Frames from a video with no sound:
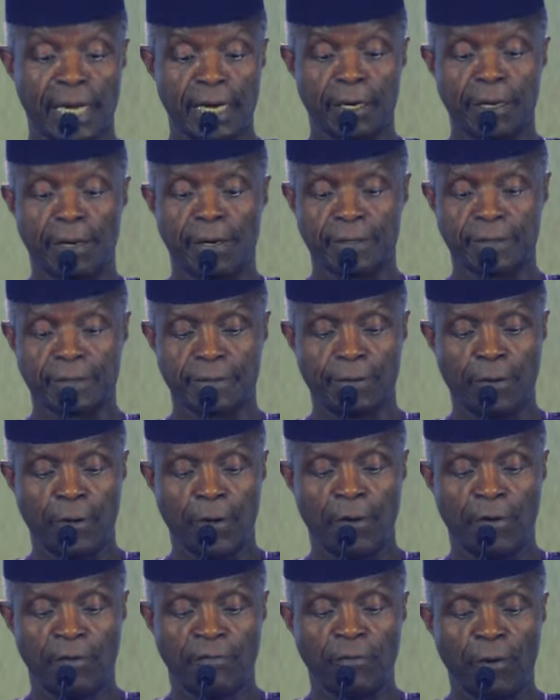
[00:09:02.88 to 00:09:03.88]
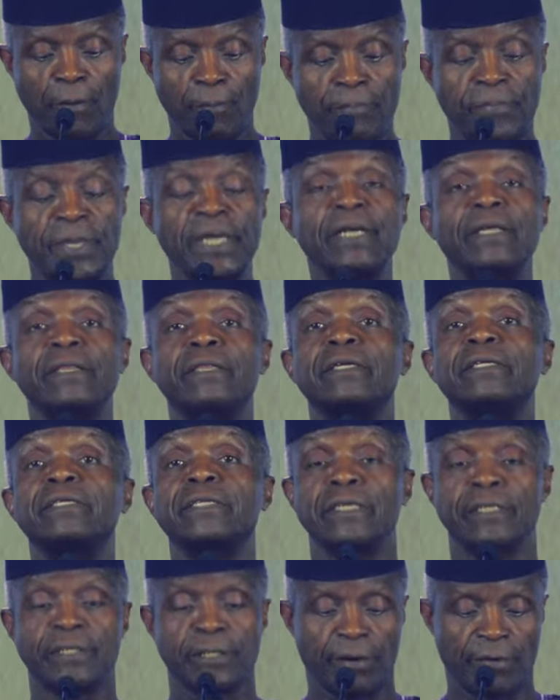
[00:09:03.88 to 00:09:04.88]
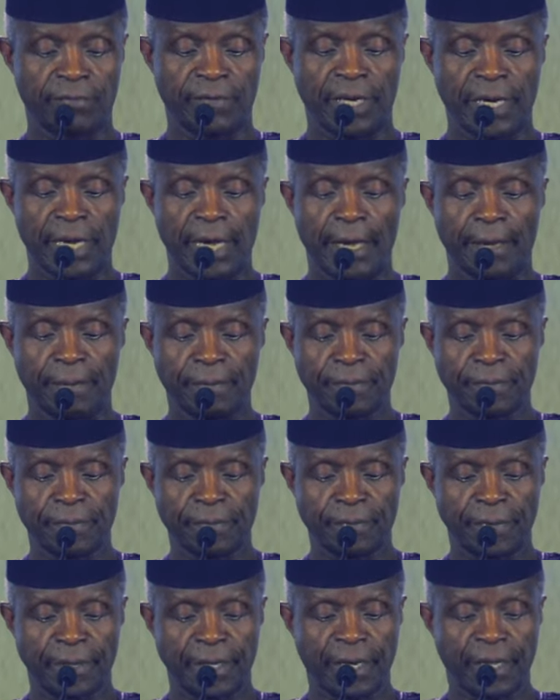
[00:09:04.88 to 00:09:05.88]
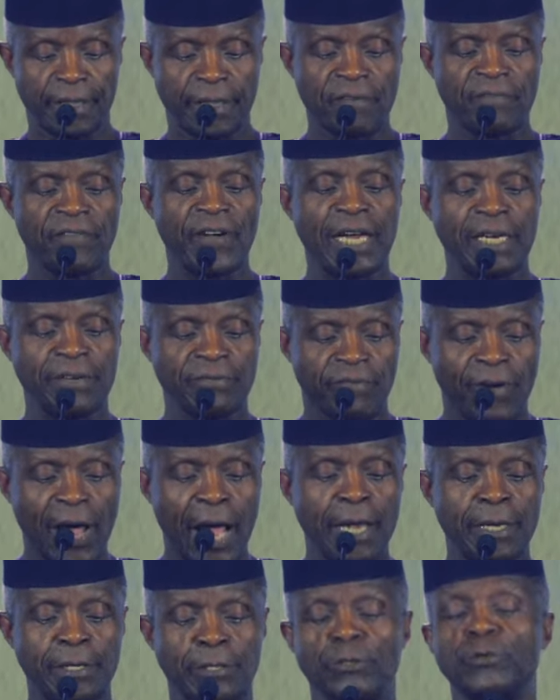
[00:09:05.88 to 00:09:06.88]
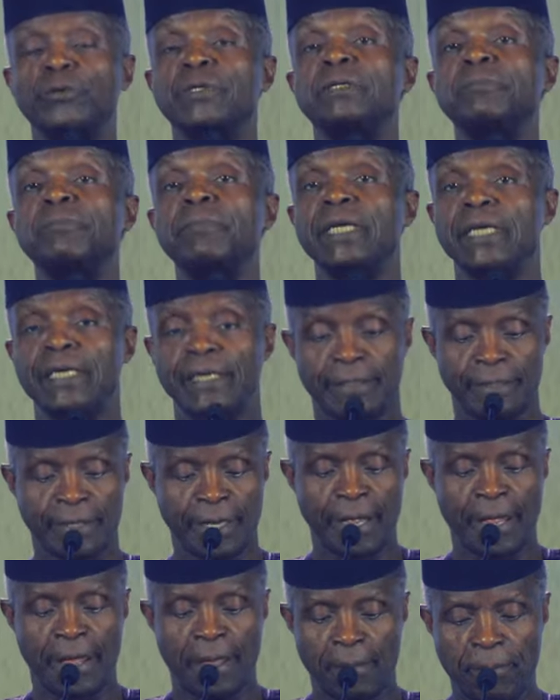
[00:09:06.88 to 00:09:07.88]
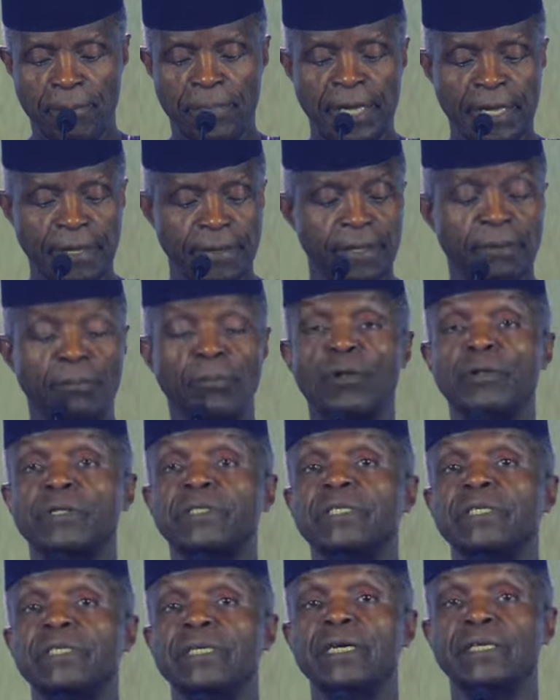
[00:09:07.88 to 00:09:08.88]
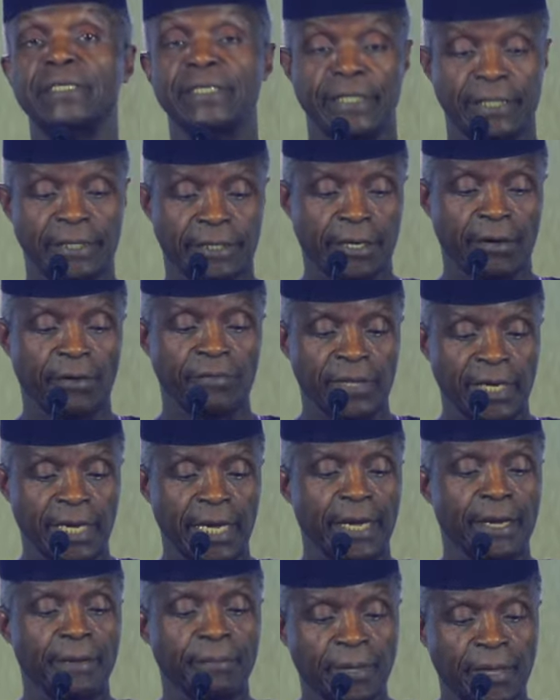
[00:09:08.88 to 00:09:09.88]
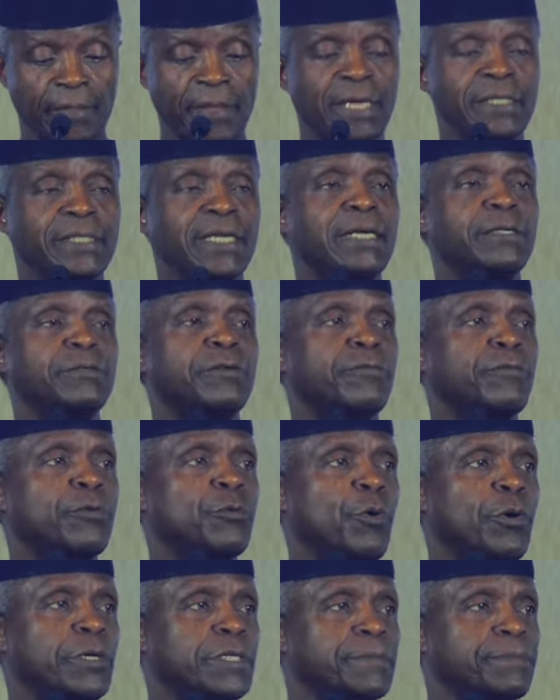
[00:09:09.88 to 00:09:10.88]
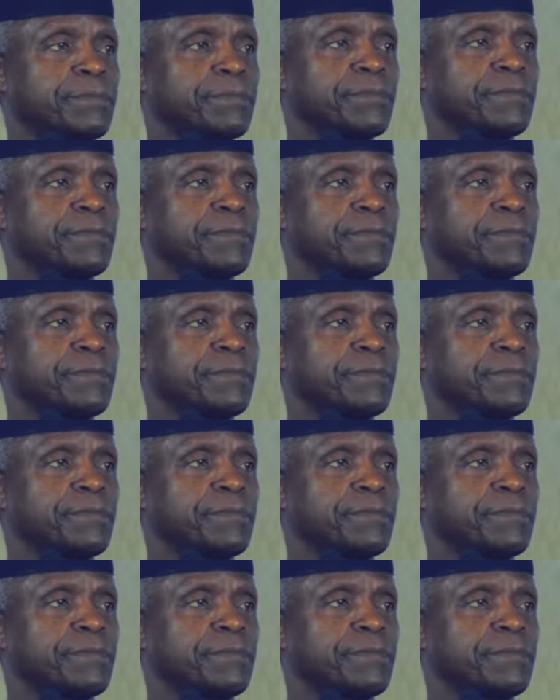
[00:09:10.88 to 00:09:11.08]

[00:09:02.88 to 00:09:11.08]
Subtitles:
I got from being the Teacher of the Year. They find value in me being the Maltina Teacher of the Year." And that's end of quote.